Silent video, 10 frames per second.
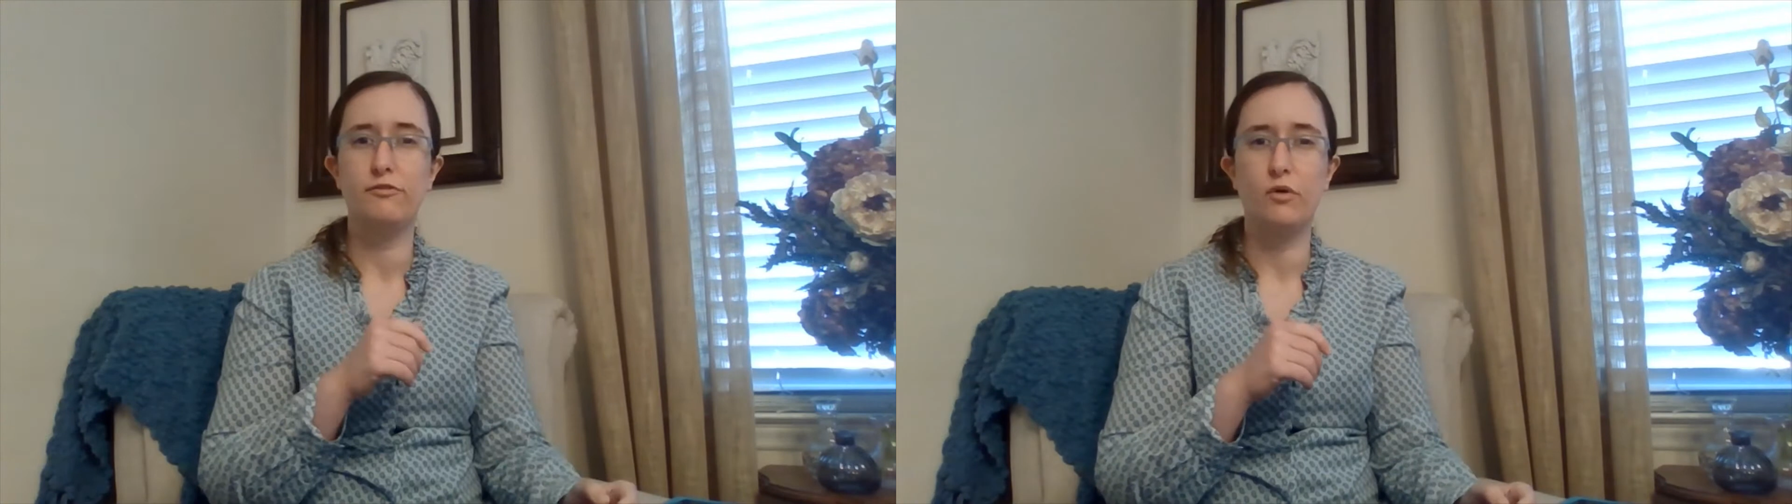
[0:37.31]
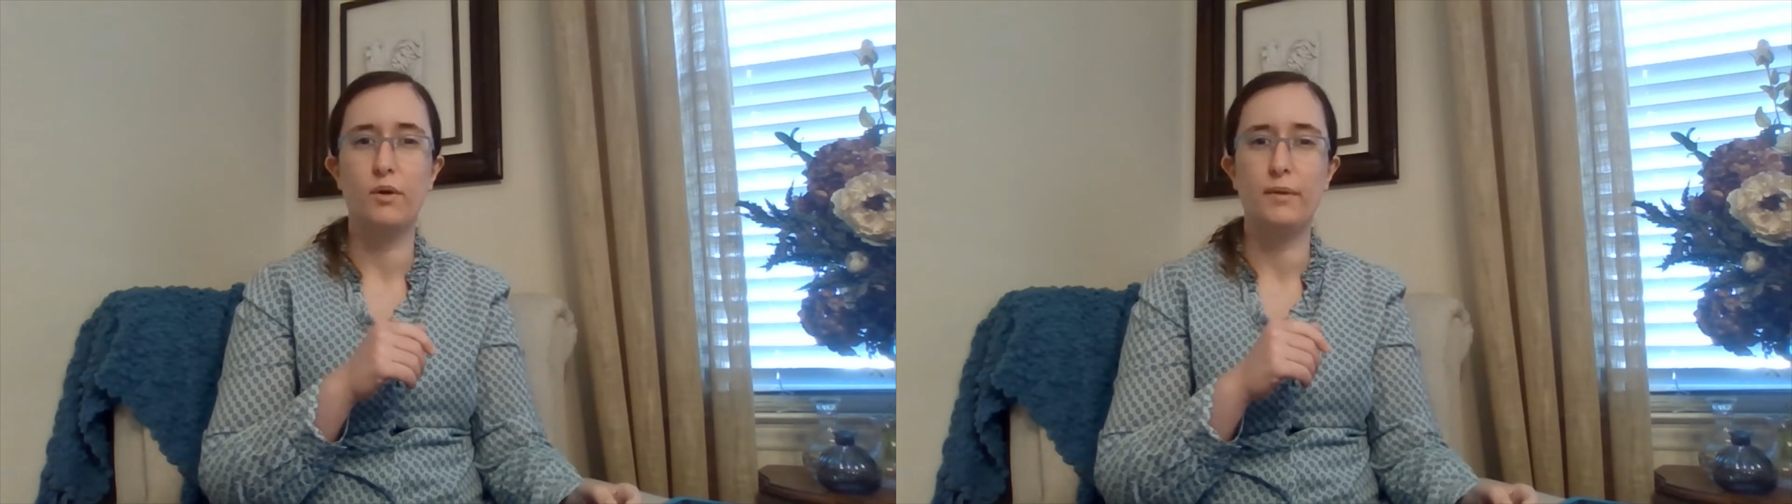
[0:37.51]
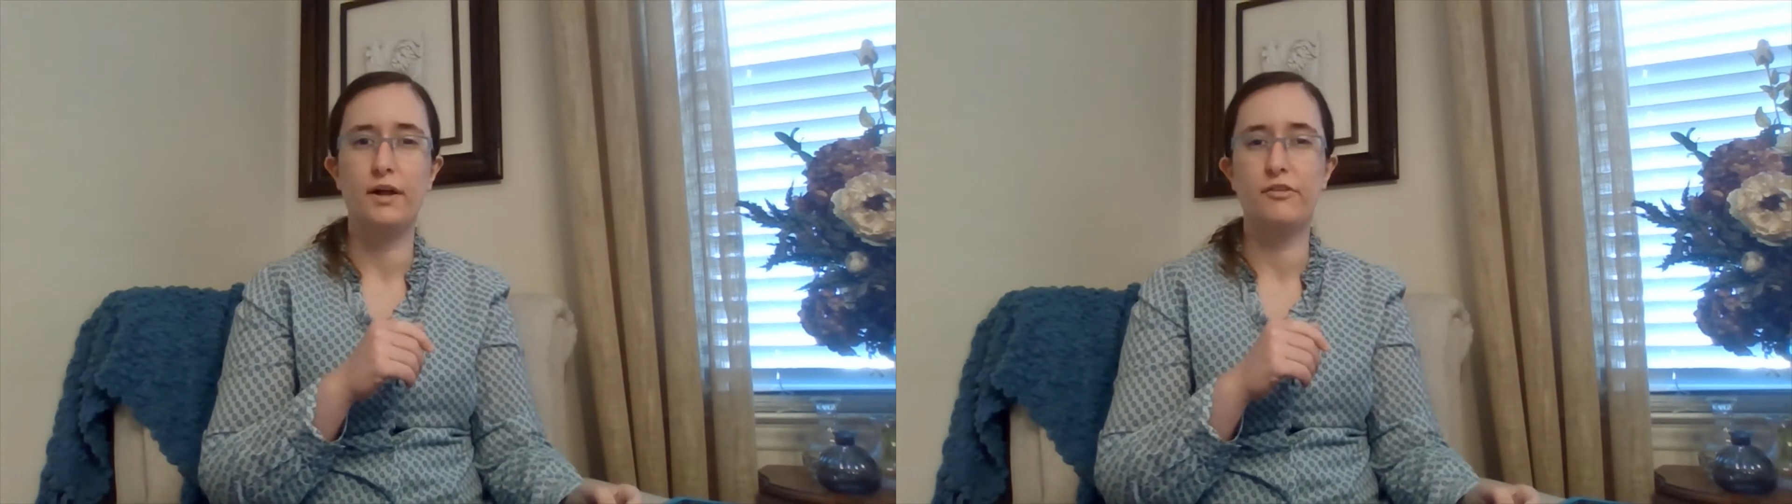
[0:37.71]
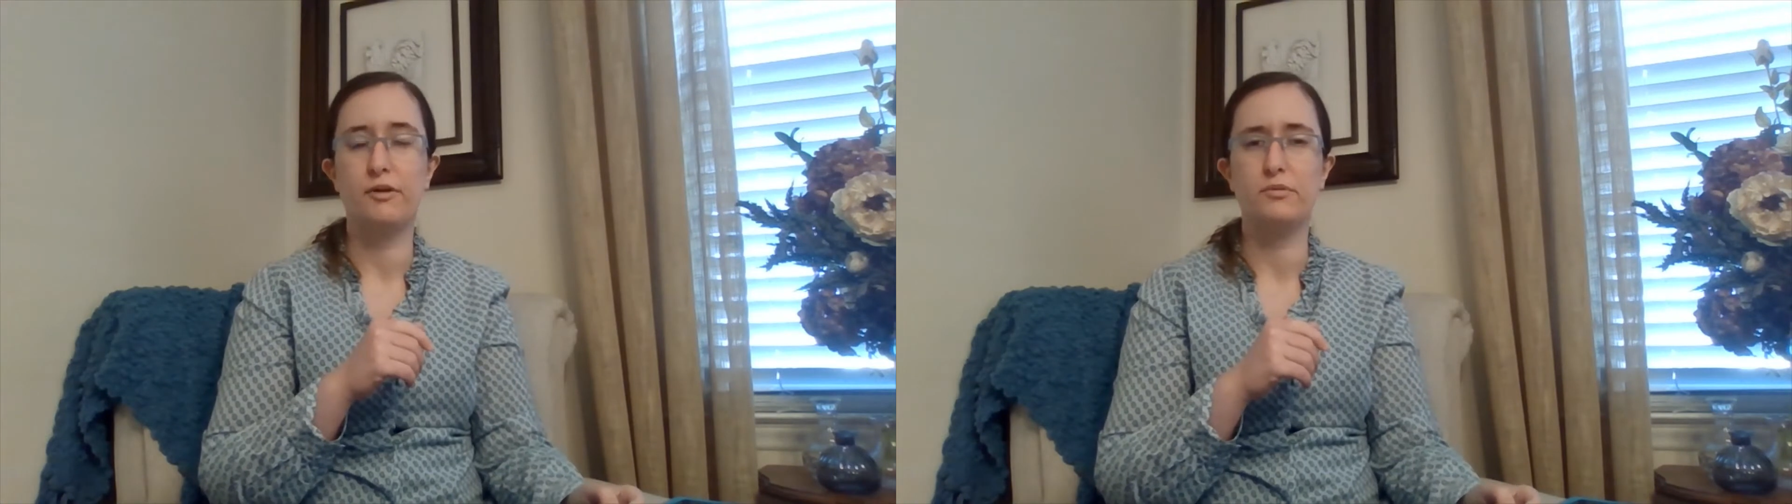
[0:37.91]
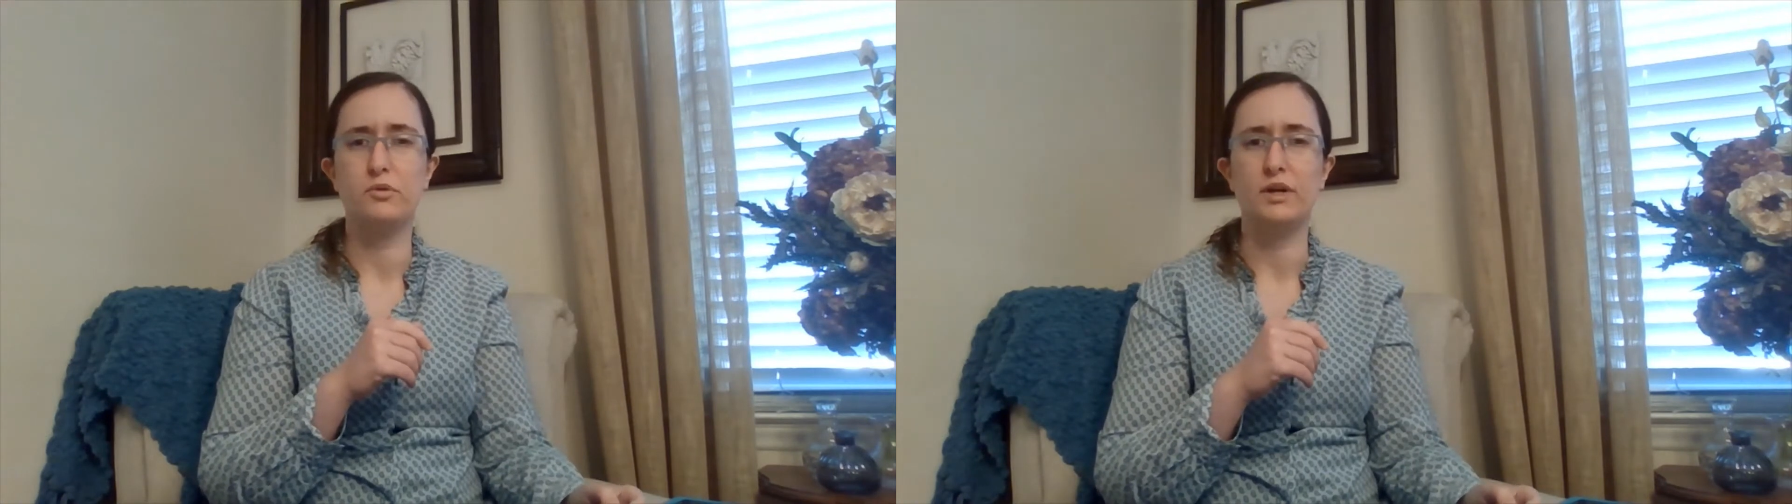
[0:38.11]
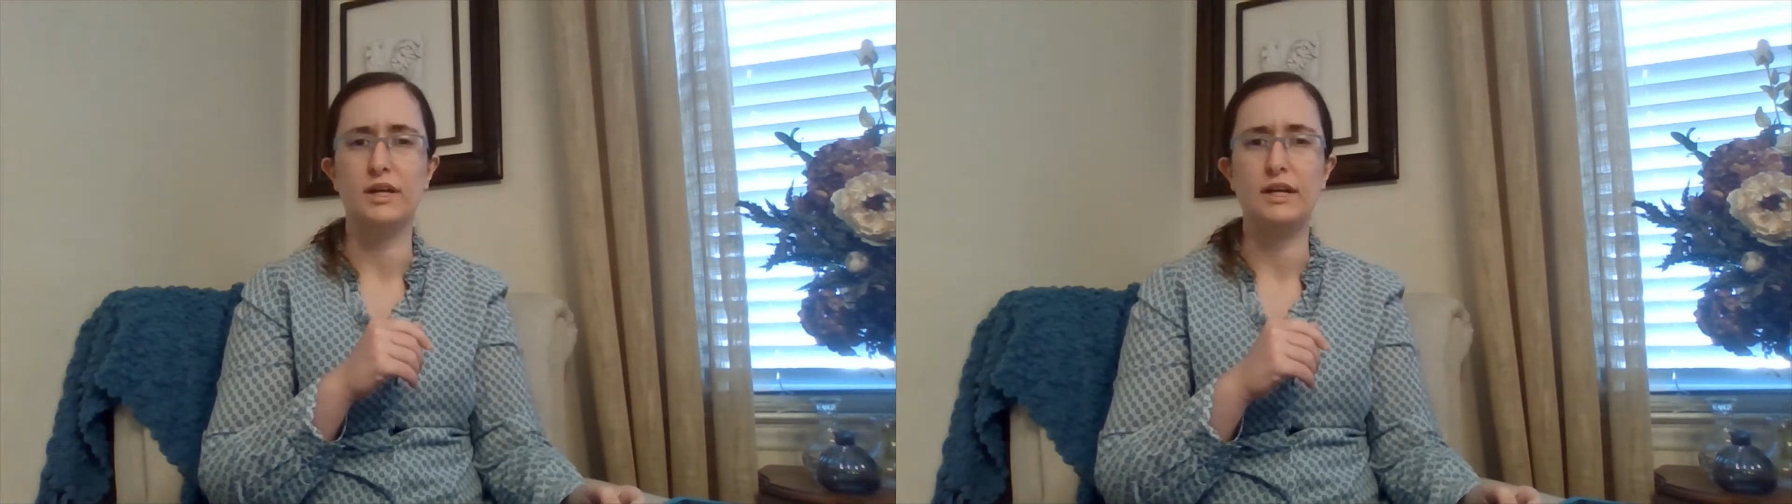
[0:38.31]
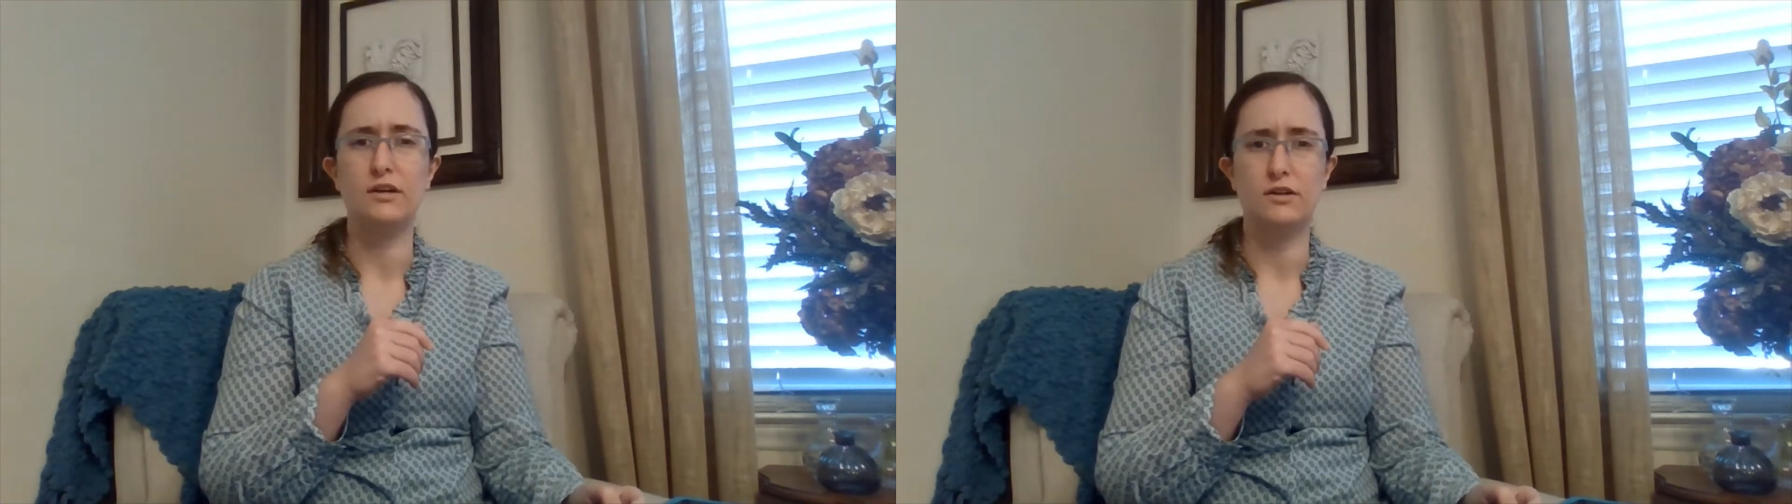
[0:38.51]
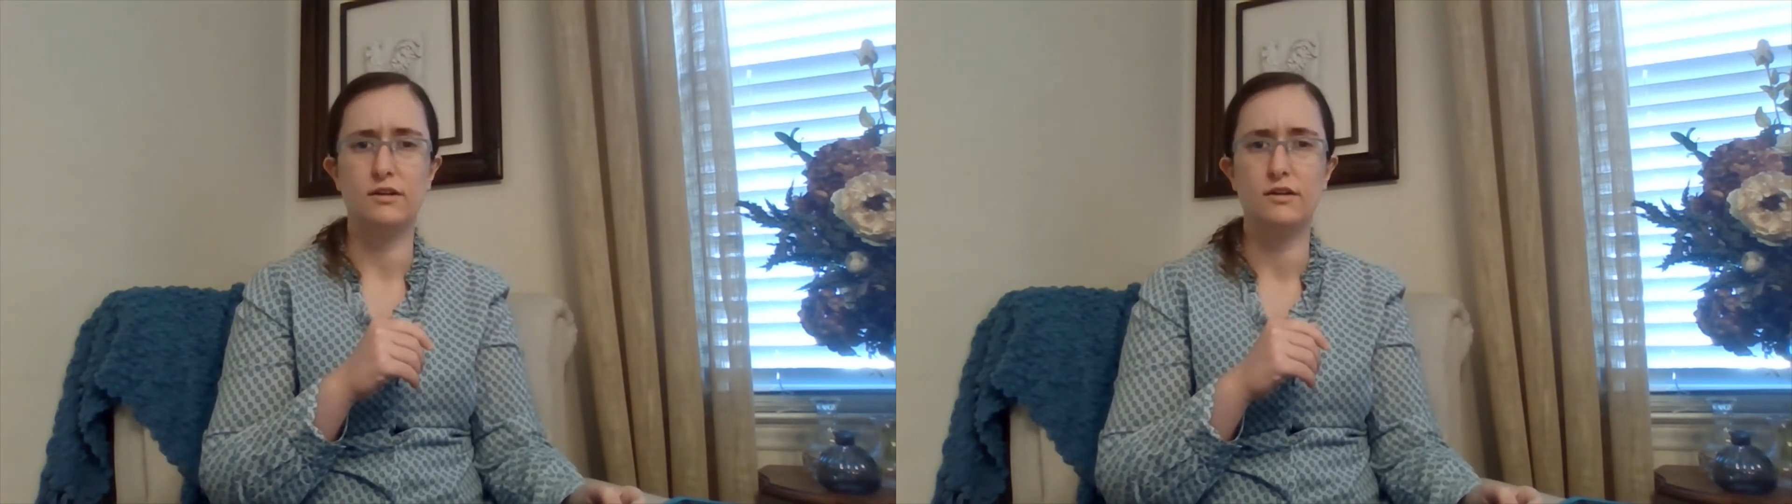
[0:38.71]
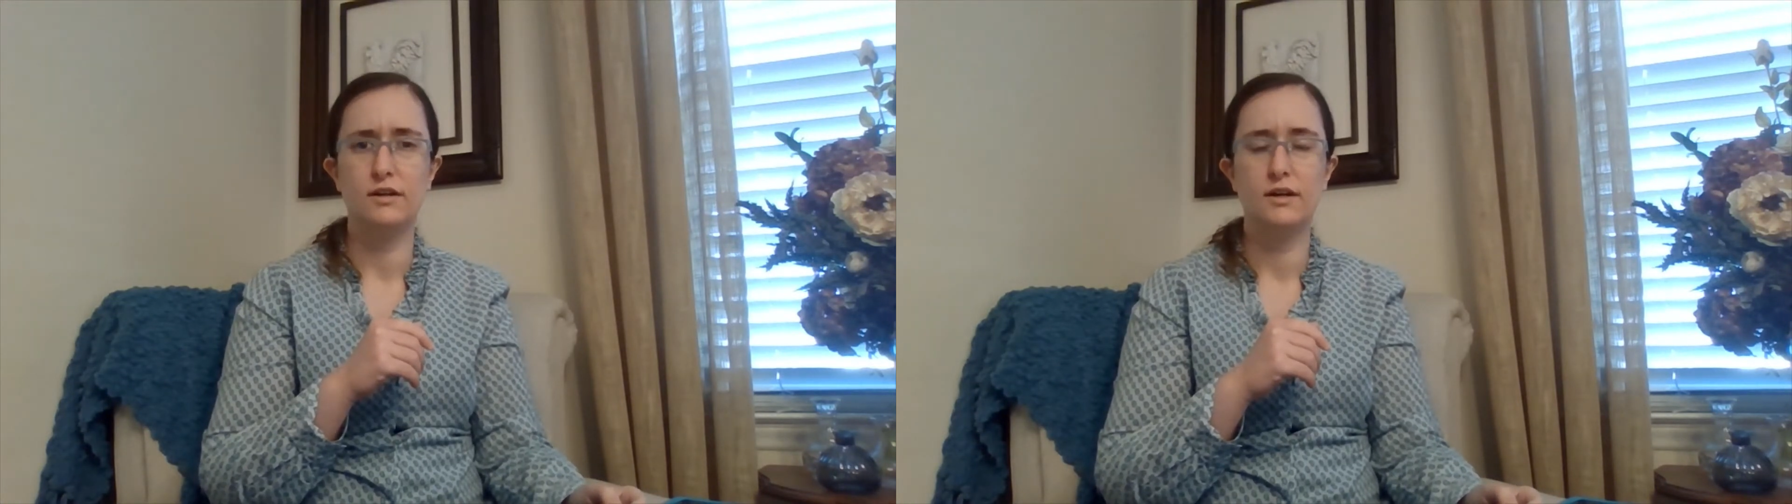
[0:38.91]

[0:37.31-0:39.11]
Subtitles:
4 months, up to a year